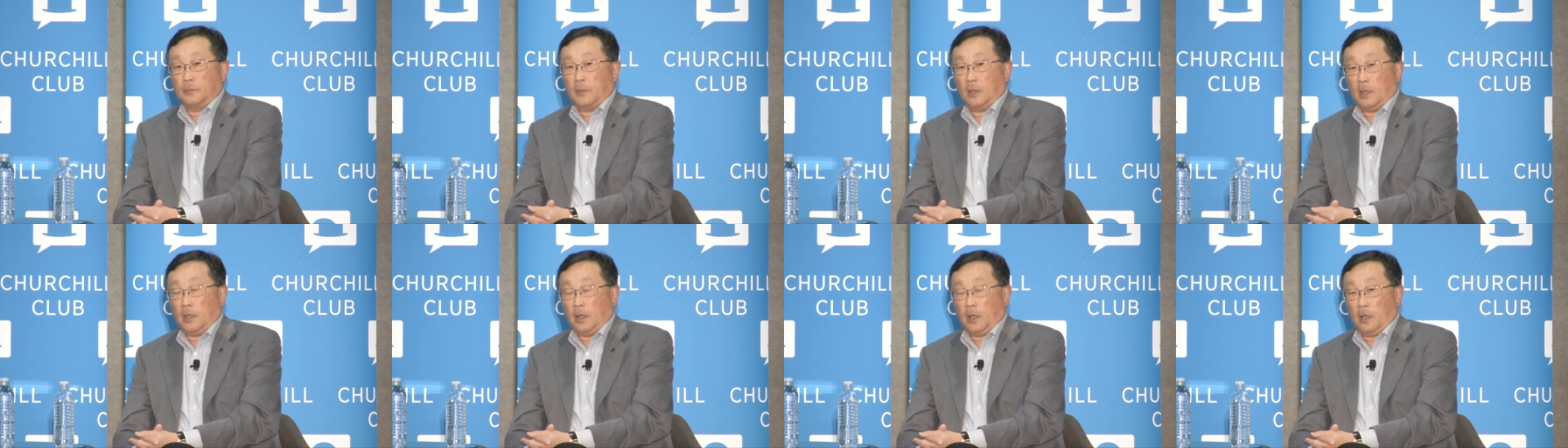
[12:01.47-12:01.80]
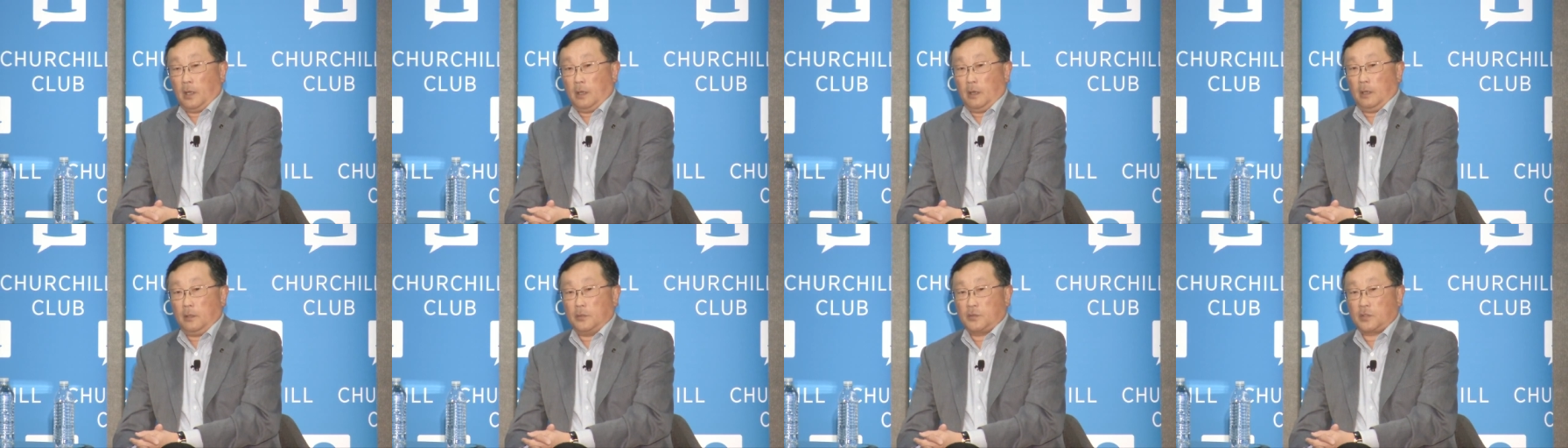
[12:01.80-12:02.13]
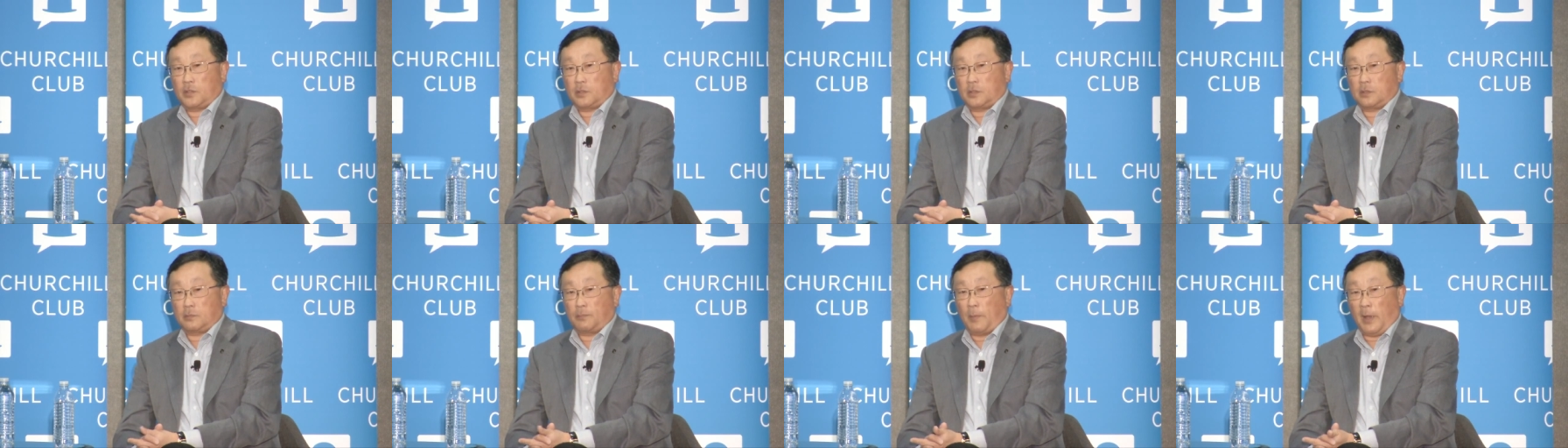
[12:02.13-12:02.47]
Uh,
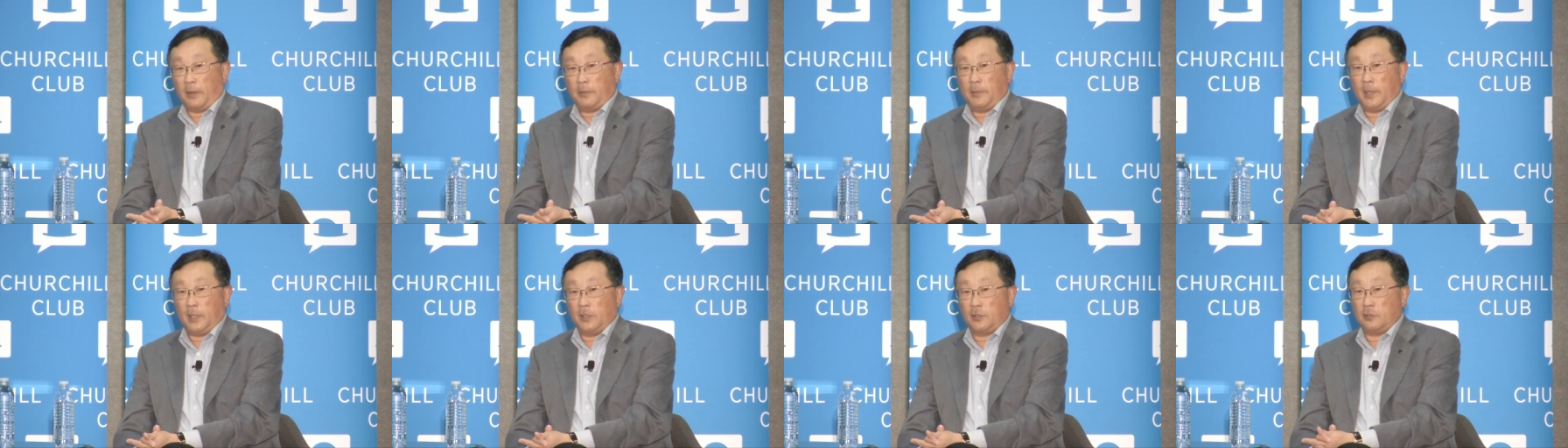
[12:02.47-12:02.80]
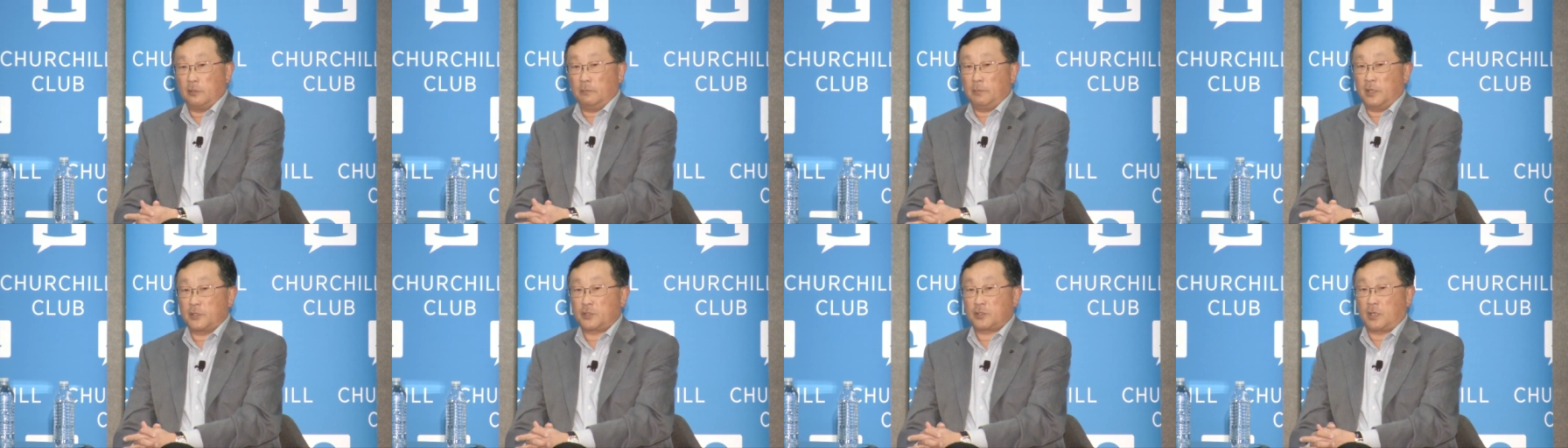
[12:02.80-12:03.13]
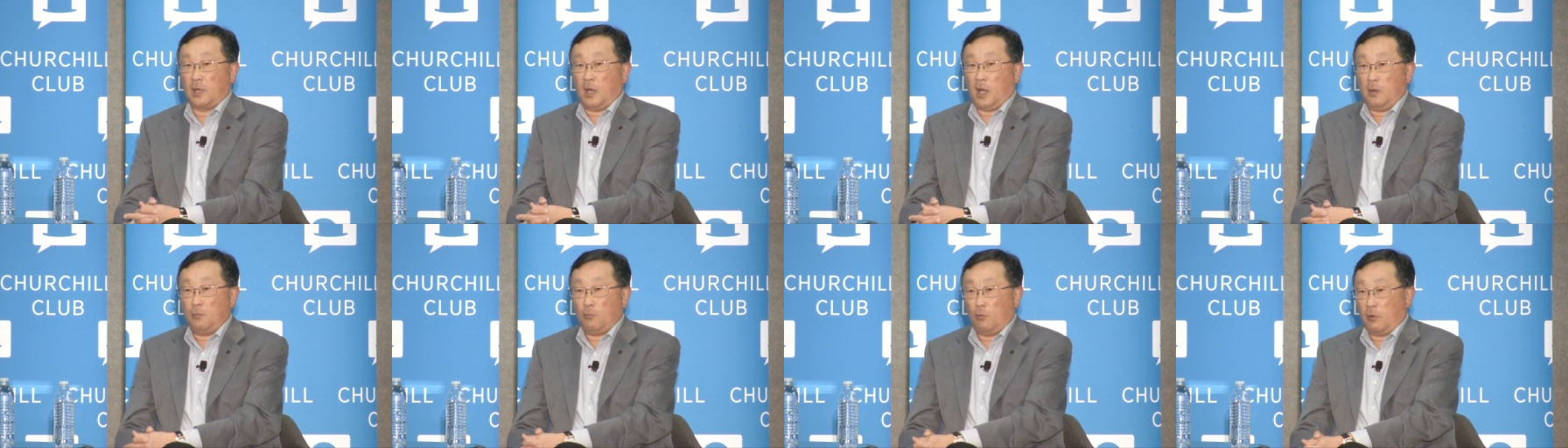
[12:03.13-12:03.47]
spending too much
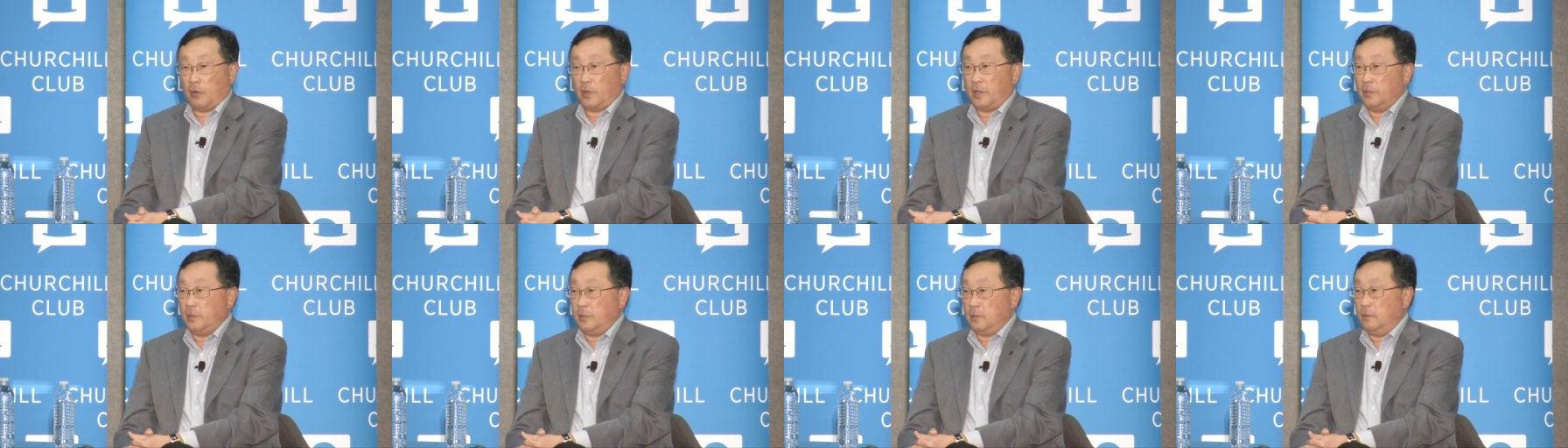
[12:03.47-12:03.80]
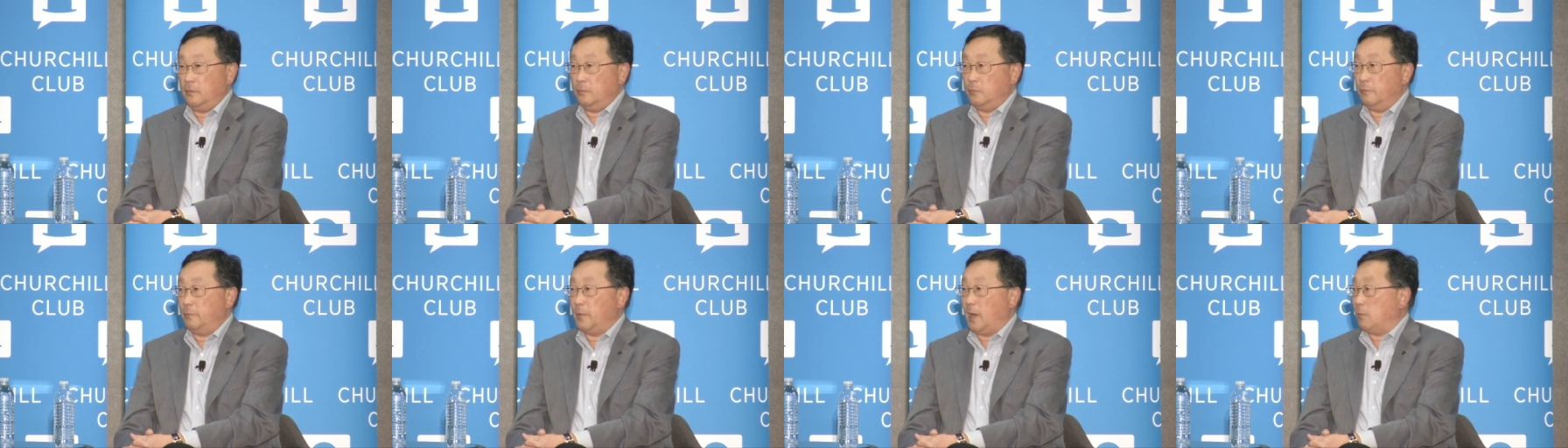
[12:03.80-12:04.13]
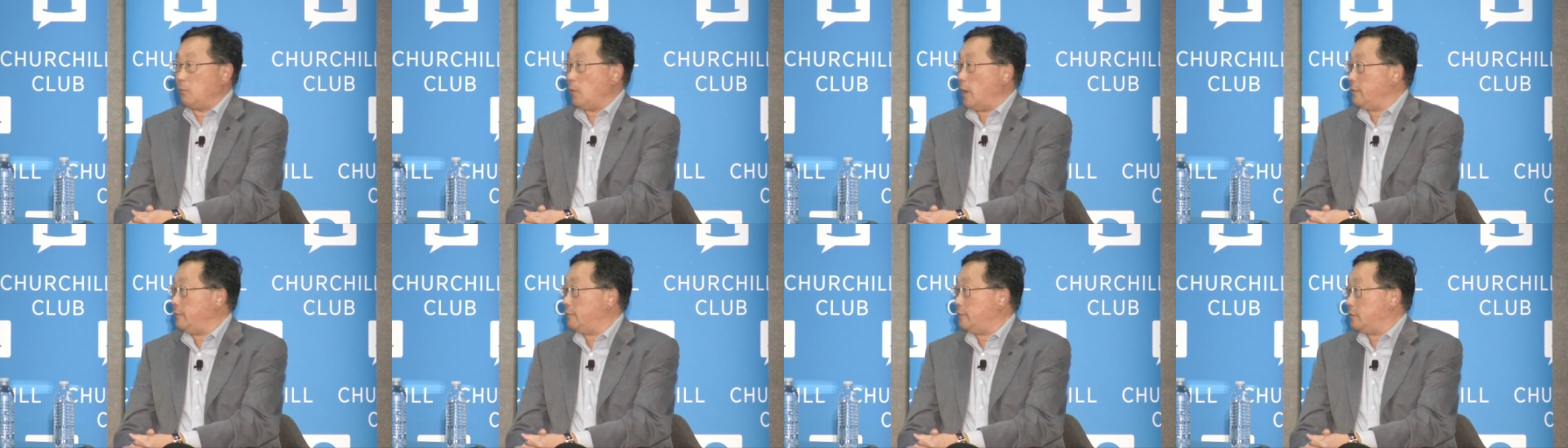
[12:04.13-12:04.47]
time walking with my
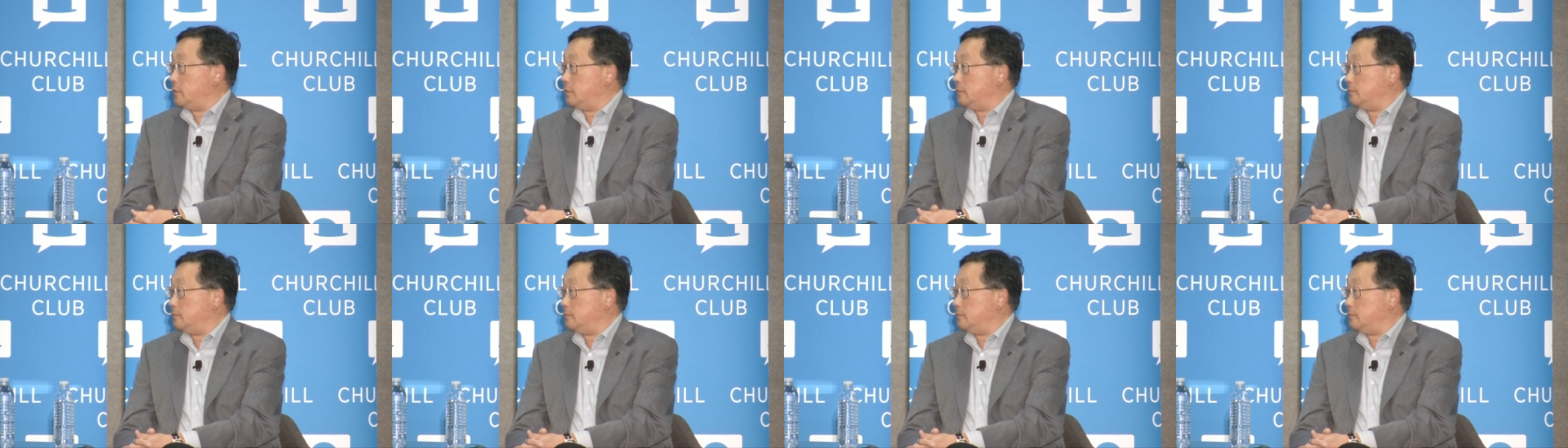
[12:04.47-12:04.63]
wife.